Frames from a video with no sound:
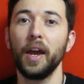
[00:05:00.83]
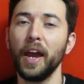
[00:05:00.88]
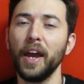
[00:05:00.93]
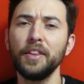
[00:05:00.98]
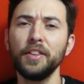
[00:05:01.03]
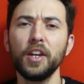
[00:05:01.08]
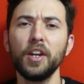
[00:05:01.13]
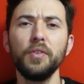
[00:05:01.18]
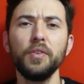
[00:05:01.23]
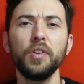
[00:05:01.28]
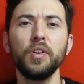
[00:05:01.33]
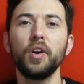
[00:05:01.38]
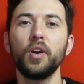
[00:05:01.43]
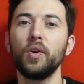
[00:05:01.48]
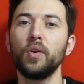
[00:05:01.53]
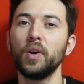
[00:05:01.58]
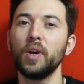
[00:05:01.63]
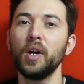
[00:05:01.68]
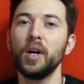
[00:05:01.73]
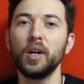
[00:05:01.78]
And there we
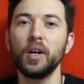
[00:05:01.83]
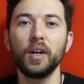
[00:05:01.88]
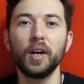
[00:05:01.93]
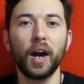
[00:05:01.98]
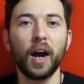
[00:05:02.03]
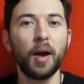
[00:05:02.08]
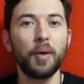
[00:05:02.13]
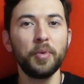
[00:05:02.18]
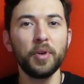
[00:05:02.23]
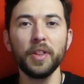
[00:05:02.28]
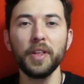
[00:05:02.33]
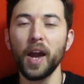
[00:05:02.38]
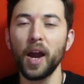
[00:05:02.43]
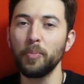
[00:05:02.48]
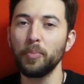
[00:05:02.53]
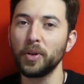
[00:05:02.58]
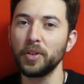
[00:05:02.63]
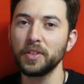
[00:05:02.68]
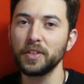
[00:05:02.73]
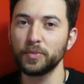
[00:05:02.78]
go. I'm really
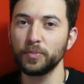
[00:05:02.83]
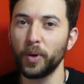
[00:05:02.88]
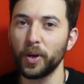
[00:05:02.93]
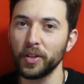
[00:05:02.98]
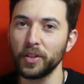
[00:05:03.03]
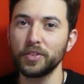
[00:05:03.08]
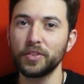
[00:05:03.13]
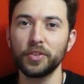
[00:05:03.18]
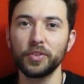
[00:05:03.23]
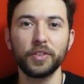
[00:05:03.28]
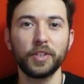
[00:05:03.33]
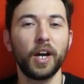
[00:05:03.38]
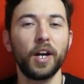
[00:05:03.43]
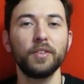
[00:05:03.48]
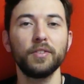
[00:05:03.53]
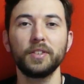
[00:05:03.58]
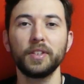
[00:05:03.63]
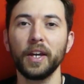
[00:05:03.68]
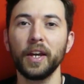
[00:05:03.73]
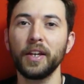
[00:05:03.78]
happy how this model turned
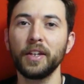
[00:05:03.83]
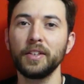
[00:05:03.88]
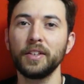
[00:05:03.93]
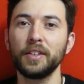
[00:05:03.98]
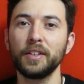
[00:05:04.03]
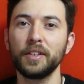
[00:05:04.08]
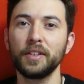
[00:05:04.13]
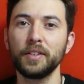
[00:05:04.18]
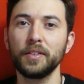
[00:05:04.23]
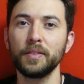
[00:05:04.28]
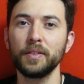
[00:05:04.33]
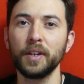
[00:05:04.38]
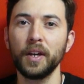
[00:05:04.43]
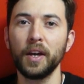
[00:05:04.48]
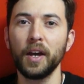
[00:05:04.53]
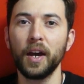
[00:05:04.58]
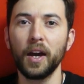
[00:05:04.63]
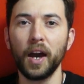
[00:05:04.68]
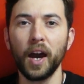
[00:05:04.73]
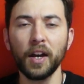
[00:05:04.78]
out, and
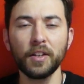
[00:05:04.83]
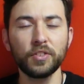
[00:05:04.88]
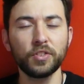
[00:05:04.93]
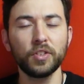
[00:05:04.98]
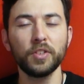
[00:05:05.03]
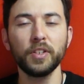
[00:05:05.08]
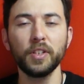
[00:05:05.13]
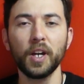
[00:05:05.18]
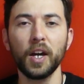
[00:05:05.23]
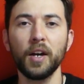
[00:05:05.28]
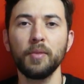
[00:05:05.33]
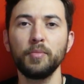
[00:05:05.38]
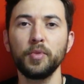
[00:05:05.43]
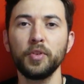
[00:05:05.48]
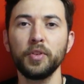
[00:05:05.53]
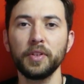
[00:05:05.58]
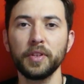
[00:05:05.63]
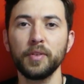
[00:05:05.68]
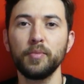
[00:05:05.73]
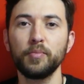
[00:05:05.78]
actually I'm
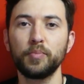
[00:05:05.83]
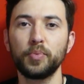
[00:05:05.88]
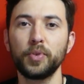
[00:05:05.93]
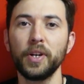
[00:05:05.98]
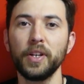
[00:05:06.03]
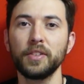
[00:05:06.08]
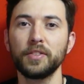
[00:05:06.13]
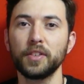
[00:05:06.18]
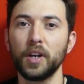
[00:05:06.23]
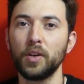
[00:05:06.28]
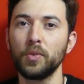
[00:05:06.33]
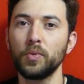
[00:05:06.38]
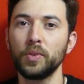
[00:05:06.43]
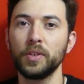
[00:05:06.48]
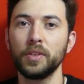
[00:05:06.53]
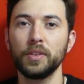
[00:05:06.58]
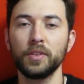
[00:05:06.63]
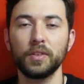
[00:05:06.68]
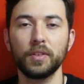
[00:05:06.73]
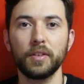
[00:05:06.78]
really impressed how
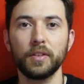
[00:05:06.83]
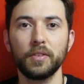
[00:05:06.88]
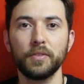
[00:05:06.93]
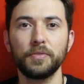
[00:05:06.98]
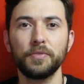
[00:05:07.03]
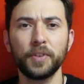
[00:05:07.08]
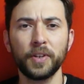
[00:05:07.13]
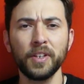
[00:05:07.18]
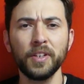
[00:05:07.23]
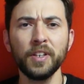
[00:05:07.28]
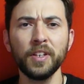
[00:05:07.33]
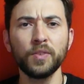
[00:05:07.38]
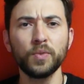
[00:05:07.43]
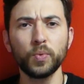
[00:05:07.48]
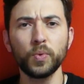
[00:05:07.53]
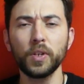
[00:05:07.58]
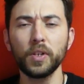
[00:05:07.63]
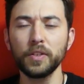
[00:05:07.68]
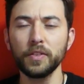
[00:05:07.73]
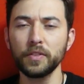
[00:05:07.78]
fun it
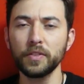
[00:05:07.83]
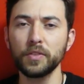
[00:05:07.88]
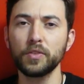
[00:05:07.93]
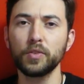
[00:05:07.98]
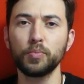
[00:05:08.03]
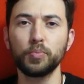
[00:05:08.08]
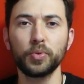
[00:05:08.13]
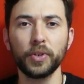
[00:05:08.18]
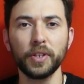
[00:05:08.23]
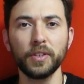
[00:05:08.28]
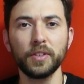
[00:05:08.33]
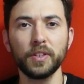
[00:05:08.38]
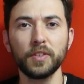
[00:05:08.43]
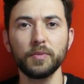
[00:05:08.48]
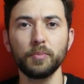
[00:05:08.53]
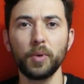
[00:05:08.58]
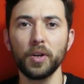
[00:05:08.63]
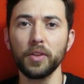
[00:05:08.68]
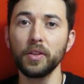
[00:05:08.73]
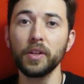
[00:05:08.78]
was to print this
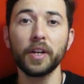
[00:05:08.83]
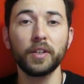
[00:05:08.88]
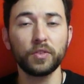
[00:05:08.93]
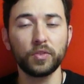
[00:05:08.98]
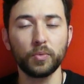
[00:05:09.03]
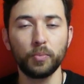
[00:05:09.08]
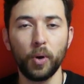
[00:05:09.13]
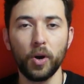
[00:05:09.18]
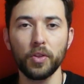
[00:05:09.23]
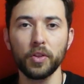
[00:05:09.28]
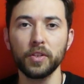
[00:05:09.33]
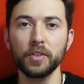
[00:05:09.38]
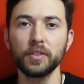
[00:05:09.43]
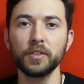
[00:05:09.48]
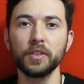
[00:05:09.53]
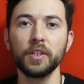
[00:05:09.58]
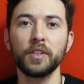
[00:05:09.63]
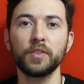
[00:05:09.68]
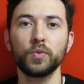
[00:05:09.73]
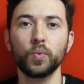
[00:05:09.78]
model and to model it
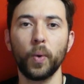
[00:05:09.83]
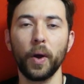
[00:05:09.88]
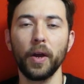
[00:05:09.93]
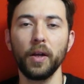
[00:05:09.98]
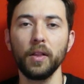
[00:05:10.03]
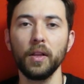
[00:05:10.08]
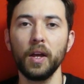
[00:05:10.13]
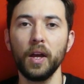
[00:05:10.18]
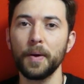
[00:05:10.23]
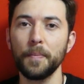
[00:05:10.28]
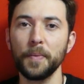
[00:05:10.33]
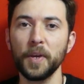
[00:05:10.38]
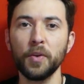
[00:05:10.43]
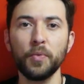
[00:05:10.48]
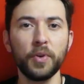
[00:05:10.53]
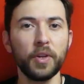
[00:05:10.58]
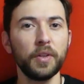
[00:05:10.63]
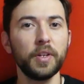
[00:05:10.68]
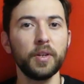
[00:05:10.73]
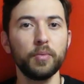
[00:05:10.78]
as well. It
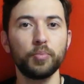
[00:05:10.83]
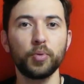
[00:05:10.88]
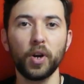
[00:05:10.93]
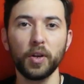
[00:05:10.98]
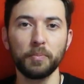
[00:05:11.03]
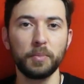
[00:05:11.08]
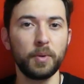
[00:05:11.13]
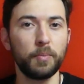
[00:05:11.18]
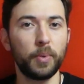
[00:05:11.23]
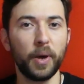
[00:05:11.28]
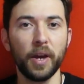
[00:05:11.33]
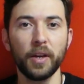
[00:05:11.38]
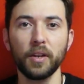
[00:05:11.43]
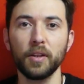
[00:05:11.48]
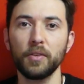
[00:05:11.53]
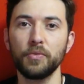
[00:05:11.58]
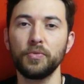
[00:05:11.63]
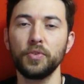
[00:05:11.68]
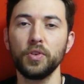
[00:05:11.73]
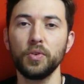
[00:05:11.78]
really brought me back
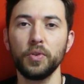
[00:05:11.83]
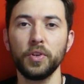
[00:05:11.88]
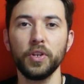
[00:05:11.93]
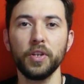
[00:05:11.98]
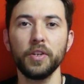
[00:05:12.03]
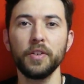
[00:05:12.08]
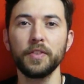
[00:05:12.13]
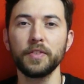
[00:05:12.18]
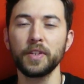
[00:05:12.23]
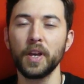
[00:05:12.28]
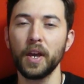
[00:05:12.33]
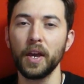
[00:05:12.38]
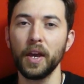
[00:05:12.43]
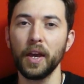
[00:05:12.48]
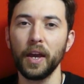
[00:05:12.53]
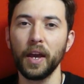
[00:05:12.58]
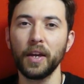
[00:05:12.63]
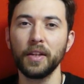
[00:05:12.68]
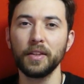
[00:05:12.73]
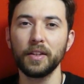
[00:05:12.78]
a few years,
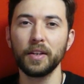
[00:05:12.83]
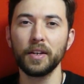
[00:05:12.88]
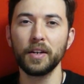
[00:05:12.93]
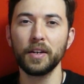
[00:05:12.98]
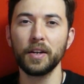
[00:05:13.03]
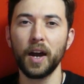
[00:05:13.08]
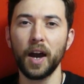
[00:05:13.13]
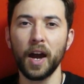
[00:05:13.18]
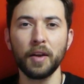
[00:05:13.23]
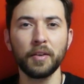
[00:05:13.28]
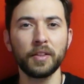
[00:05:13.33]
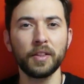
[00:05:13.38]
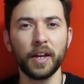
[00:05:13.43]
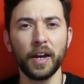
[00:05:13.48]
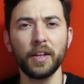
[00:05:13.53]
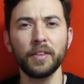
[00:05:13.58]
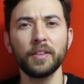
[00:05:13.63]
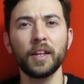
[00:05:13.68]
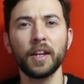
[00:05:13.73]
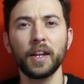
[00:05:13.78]
and I'm
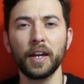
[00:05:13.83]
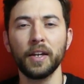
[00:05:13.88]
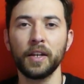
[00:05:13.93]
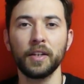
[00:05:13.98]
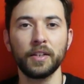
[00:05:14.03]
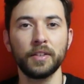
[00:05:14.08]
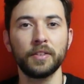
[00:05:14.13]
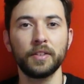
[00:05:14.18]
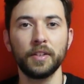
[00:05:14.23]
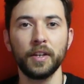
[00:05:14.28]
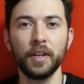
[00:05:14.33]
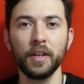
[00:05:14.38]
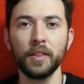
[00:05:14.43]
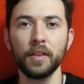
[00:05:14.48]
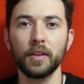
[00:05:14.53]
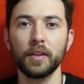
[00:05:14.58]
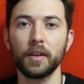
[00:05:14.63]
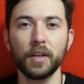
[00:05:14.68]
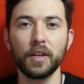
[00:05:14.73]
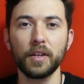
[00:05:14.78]
glad that it did,
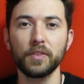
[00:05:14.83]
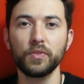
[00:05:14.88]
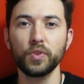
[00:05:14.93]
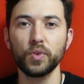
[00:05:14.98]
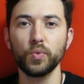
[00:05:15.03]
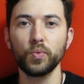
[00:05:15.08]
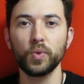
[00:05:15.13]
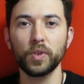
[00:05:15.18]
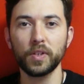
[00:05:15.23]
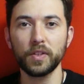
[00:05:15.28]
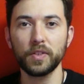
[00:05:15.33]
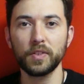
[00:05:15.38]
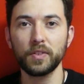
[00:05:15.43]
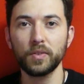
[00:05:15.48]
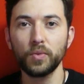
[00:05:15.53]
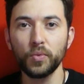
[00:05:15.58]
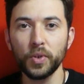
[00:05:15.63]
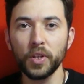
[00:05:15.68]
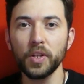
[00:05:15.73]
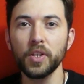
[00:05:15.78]
because it was
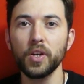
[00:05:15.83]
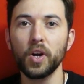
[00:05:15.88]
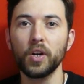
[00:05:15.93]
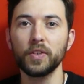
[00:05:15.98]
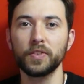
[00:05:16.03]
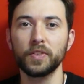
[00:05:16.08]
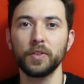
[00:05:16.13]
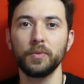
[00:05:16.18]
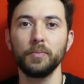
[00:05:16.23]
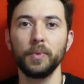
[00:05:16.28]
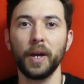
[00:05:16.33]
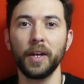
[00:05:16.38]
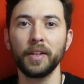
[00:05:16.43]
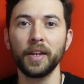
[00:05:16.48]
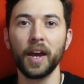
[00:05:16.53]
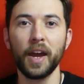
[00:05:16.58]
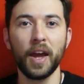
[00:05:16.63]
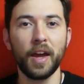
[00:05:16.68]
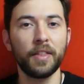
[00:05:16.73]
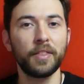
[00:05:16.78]
really awesome and
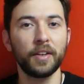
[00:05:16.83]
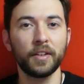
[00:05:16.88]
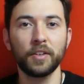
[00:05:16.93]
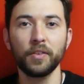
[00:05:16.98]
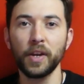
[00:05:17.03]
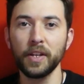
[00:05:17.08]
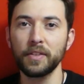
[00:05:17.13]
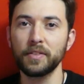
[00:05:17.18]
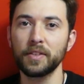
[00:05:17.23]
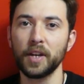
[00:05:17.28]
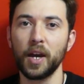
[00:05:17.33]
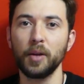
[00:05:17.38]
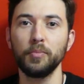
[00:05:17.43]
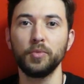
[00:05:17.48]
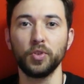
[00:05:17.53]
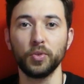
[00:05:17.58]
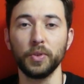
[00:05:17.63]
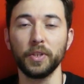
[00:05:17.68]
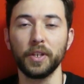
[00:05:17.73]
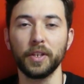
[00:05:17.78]
I had a great time
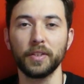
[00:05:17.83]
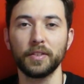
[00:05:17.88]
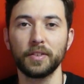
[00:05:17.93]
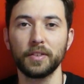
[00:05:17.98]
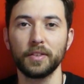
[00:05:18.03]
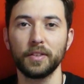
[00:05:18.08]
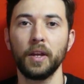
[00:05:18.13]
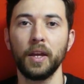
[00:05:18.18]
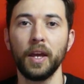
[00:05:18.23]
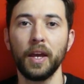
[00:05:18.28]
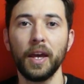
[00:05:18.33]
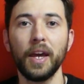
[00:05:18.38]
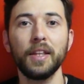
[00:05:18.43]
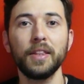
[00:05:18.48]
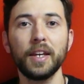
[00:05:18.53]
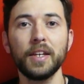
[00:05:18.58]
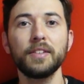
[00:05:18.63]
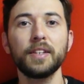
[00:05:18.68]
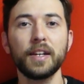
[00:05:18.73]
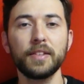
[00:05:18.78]
doing it.
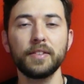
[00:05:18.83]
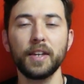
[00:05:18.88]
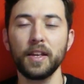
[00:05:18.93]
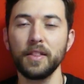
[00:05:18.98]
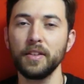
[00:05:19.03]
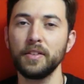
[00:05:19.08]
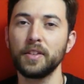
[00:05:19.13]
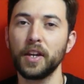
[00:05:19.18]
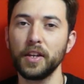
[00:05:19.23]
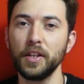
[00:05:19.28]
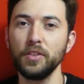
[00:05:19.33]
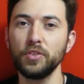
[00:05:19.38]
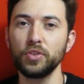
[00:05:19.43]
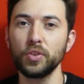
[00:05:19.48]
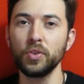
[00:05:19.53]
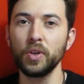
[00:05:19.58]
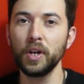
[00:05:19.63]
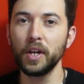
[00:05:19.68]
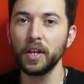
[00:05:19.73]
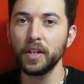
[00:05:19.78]
And as I said in the
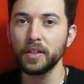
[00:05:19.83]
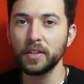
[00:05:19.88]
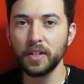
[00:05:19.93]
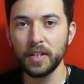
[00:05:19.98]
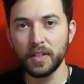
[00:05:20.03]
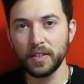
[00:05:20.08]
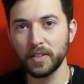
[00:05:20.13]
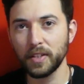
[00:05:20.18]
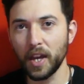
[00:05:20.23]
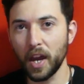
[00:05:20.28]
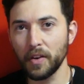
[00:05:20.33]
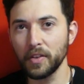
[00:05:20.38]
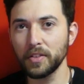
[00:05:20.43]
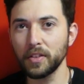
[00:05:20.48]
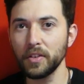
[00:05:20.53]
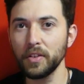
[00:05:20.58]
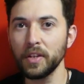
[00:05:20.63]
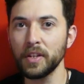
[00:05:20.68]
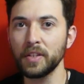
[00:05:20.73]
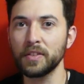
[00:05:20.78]
intro, this
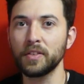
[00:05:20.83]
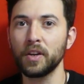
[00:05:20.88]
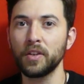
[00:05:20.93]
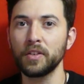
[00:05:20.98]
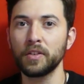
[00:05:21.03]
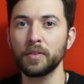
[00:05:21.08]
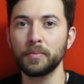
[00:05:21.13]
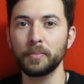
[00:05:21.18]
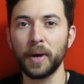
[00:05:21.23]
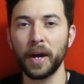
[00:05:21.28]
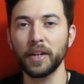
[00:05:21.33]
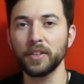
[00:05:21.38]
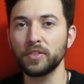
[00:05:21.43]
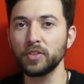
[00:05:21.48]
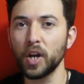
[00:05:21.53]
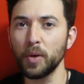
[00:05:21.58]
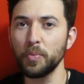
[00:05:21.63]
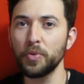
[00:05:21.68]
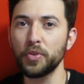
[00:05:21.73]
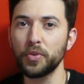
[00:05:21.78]
character is on my
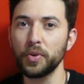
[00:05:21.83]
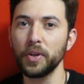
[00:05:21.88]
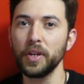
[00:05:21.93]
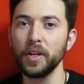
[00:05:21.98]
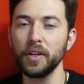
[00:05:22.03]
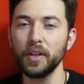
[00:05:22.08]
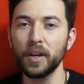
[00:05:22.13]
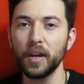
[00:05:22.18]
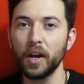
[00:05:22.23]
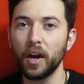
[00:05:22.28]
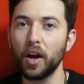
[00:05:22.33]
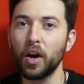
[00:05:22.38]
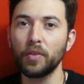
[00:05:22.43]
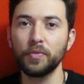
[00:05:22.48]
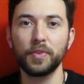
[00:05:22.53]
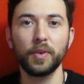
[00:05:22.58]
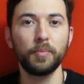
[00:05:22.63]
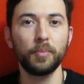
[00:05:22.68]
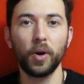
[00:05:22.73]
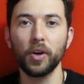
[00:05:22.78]
top 3
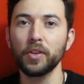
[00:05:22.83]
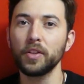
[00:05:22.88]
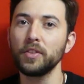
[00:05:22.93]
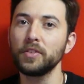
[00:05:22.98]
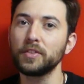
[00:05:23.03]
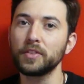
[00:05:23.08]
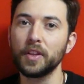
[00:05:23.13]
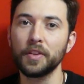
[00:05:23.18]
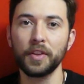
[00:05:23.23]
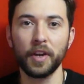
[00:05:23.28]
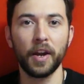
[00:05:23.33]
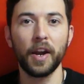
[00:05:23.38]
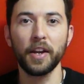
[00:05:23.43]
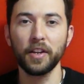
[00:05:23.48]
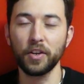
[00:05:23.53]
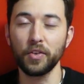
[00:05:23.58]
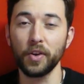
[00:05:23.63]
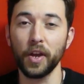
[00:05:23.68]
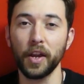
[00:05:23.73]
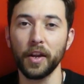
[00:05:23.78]
of the models that I
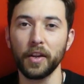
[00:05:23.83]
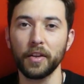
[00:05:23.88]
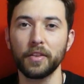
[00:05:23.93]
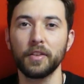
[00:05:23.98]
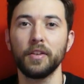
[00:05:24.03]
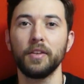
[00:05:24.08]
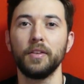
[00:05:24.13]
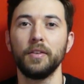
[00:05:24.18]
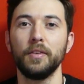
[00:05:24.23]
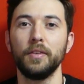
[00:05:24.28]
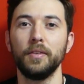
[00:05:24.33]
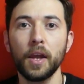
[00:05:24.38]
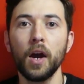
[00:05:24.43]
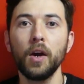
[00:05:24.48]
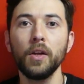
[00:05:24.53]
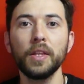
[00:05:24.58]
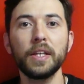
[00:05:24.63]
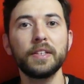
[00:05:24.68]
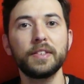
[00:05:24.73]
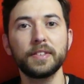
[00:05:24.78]
created.
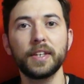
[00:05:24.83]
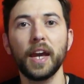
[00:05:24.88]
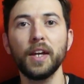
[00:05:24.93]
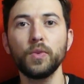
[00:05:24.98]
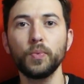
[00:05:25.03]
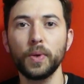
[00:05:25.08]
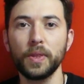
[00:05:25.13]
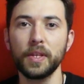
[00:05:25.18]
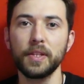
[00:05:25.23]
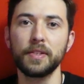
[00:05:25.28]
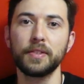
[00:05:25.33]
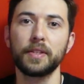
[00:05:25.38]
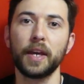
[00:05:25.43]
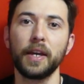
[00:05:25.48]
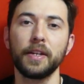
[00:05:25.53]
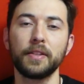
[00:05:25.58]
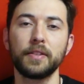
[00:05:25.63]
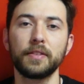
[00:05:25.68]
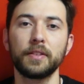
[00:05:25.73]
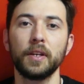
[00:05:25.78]
Now let's get with the
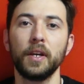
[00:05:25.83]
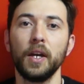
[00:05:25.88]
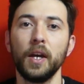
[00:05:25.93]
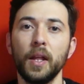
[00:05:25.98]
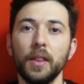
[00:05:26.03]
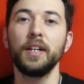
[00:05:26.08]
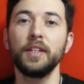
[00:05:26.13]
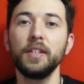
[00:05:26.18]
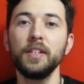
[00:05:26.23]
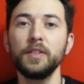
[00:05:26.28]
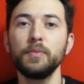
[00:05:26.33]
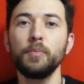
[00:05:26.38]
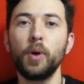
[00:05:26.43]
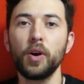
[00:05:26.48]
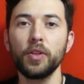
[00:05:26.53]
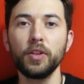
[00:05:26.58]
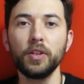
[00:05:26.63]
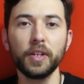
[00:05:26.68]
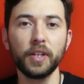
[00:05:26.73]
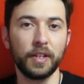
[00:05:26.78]
stats. This
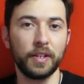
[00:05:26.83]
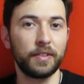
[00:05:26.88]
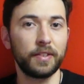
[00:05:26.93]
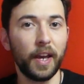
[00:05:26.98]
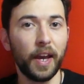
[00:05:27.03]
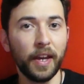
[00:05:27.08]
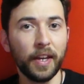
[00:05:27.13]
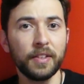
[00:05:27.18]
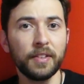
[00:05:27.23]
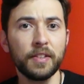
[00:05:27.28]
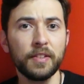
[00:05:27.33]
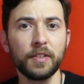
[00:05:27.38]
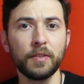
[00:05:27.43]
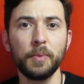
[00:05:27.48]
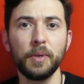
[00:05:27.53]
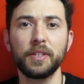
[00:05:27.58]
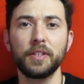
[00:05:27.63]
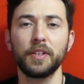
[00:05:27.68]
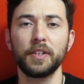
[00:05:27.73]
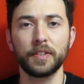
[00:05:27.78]
model is 8
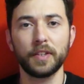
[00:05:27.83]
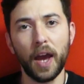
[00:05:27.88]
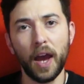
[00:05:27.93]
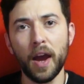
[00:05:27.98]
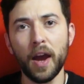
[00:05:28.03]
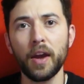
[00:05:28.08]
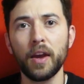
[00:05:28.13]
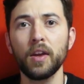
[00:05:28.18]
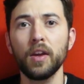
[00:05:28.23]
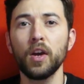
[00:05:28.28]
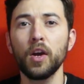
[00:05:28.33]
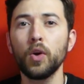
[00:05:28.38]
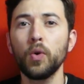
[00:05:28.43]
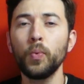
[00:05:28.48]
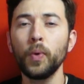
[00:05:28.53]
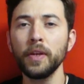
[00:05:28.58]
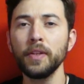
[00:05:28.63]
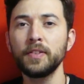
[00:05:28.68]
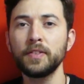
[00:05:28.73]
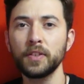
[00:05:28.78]
cm high,
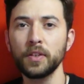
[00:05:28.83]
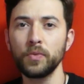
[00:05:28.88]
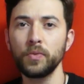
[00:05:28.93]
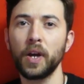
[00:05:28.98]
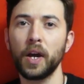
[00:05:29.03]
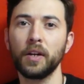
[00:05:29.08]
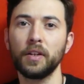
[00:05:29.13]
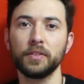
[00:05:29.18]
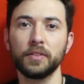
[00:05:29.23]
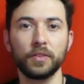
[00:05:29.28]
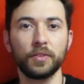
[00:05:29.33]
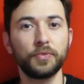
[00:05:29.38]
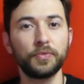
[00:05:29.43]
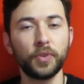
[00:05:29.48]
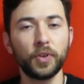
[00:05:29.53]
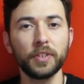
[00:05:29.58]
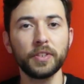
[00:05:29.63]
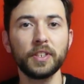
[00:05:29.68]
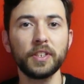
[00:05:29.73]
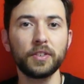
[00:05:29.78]
weighs around
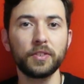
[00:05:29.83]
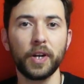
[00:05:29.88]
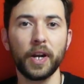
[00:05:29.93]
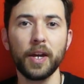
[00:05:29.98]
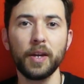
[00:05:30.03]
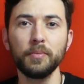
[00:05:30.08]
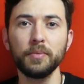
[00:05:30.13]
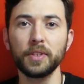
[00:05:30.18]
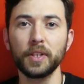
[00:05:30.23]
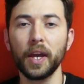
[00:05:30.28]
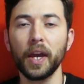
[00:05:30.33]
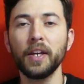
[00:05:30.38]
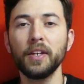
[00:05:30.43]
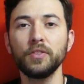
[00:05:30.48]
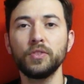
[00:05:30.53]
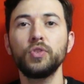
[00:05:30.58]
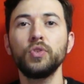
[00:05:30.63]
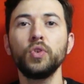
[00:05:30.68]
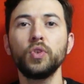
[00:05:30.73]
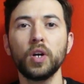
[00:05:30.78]
40 grams
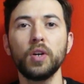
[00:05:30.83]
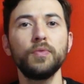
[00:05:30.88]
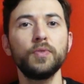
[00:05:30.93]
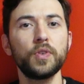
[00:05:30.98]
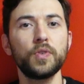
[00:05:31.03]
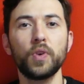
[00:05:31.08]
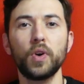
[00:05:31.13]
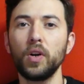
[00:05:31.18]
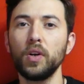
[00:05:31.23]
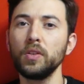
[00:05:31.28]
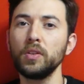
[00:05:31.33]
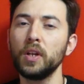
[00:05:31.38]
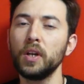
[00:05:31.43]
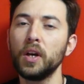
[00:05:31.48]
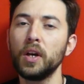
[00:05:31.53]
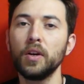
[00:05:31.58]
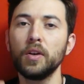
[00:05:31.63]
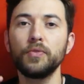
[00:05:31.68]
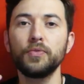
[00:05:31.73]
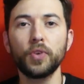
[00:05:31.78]
and took overall
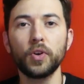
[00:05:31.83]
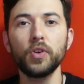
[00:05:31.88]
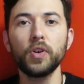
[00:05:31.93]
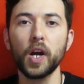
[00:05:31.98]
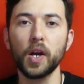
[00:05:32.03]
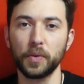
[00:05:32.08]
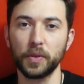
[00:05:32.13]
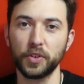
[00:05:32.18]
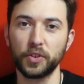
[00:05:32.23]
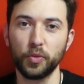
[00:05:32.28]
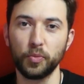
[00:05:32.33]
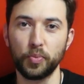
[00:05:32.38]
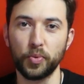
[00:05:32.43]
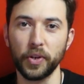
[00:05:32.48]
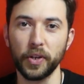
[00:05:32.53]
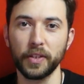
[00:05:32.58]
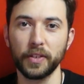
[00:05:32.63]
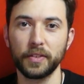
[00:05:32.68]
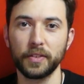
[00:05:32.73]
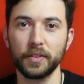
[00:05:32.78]
4 hours to
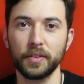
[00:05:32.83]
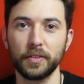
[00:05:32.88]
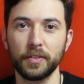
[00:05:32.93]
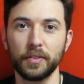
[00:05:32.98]
print.